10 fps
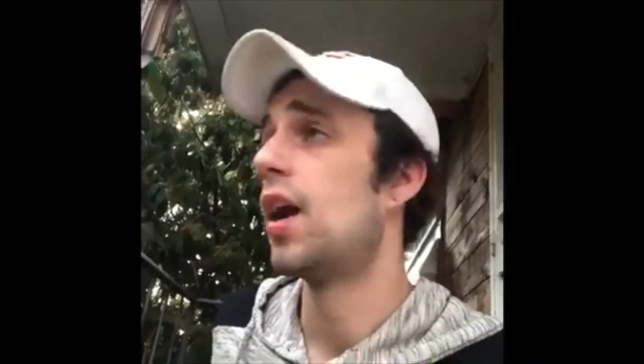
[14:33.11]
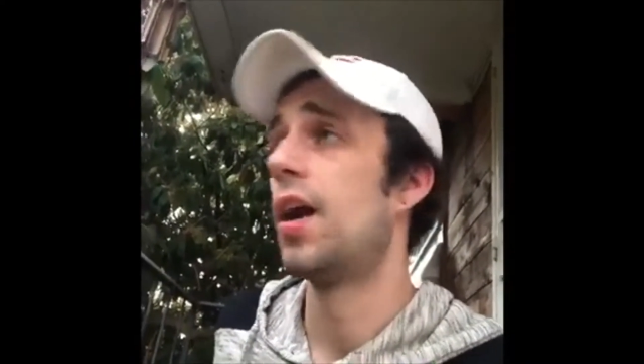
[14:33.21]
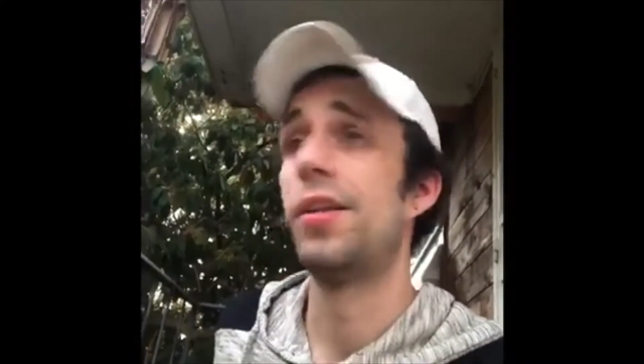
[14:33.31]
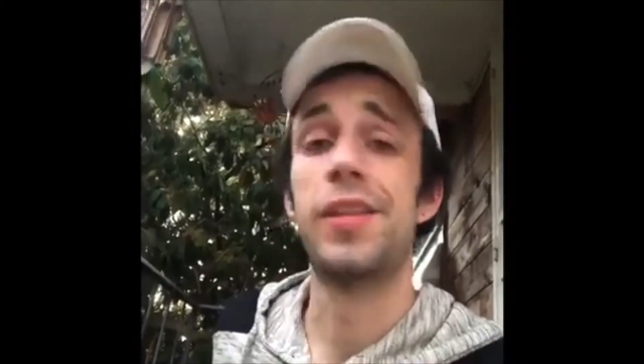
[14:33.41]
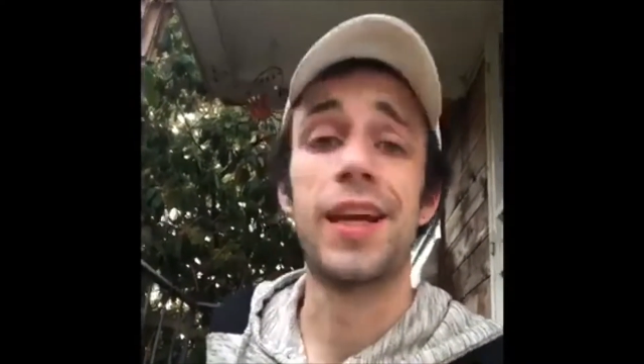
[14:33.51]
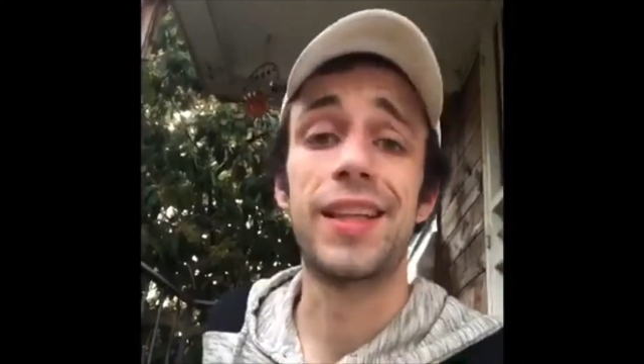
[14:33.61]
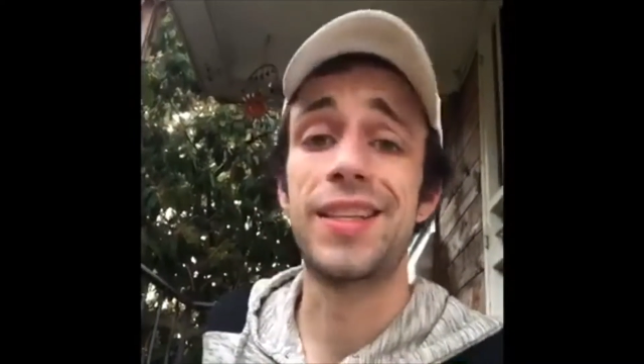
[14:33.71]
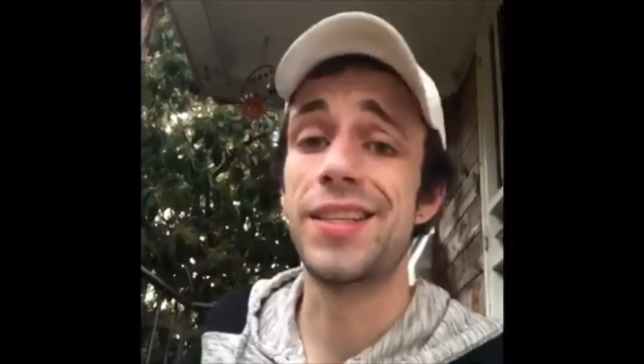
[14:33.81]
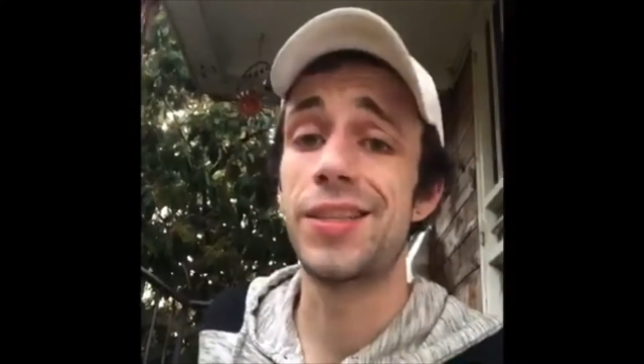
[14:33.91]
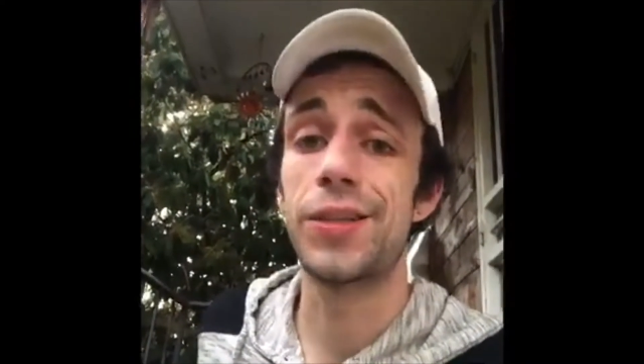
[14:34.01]
Other than that,
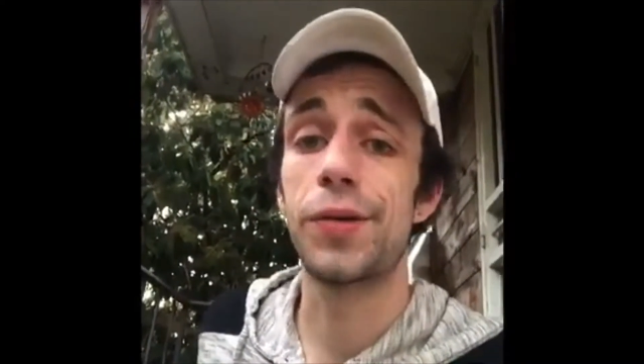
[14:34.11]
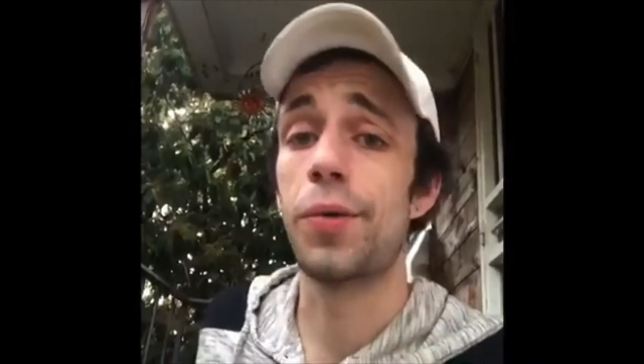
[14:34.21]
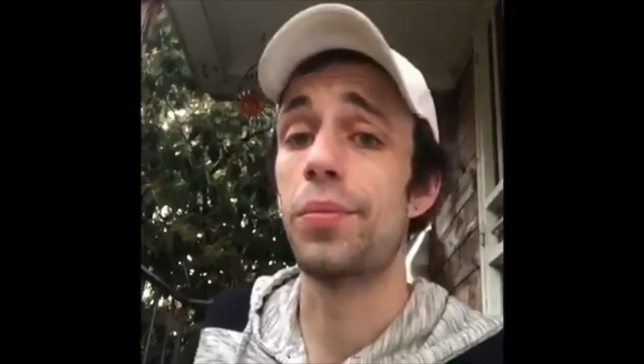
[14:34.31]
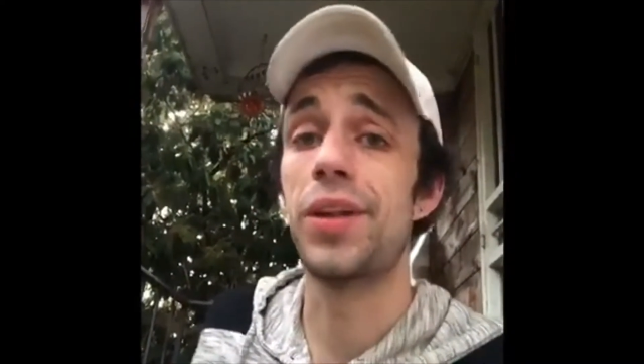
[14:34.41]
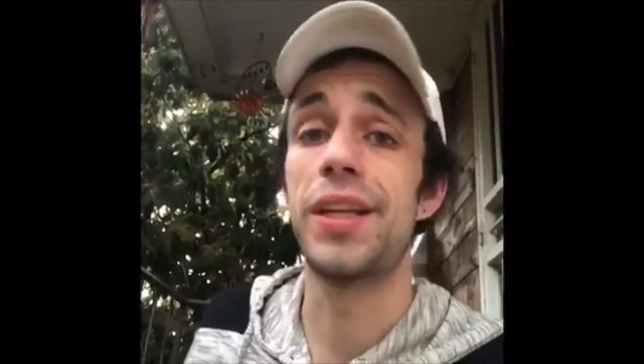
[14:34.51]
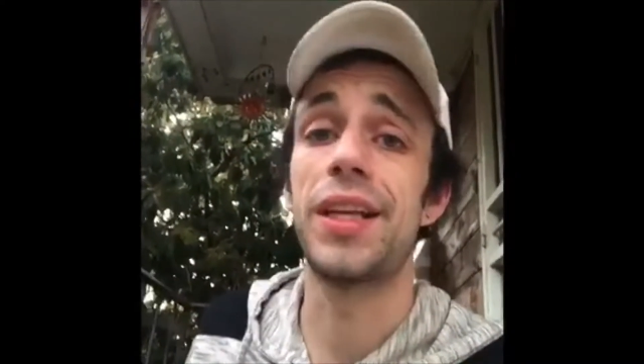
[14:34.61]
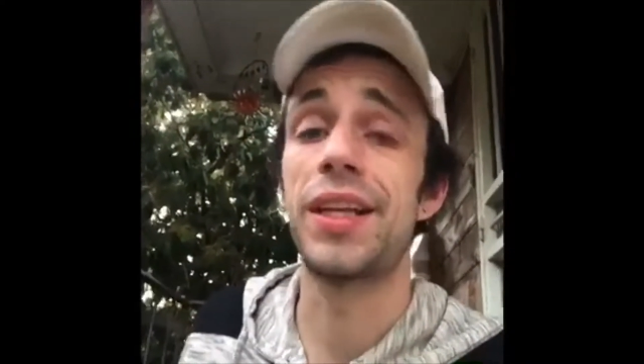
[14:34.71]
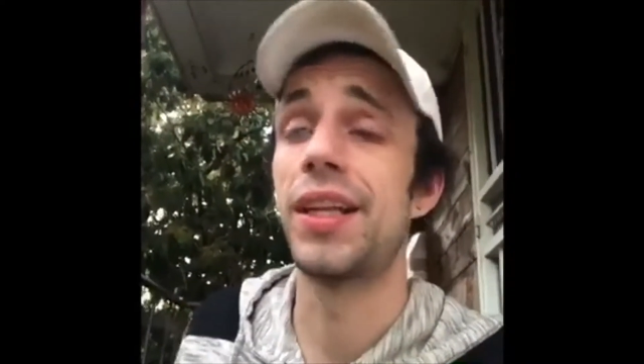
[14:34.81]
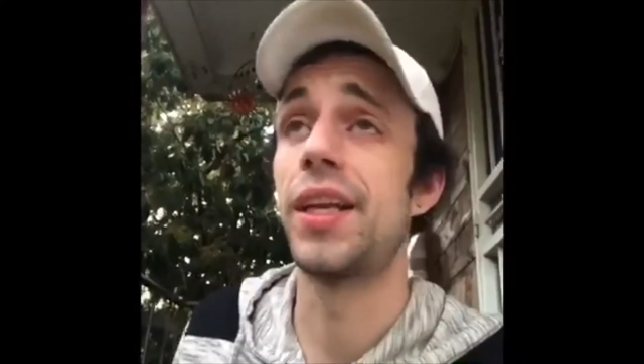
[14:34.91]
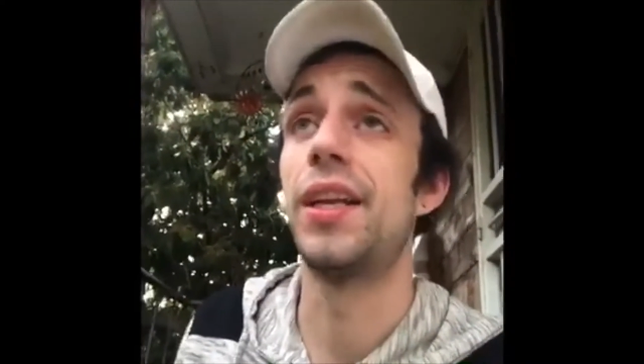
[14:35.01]
the discs are completely
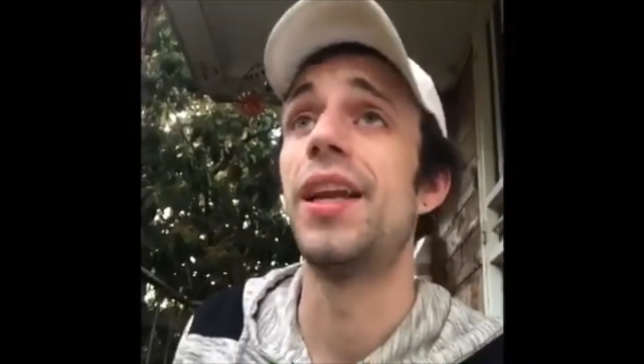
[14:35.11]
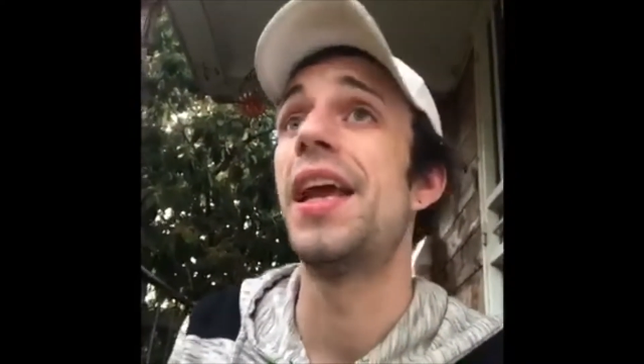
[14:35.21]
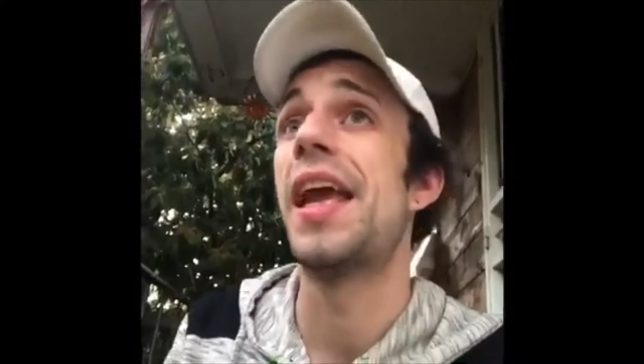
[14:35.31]
clean.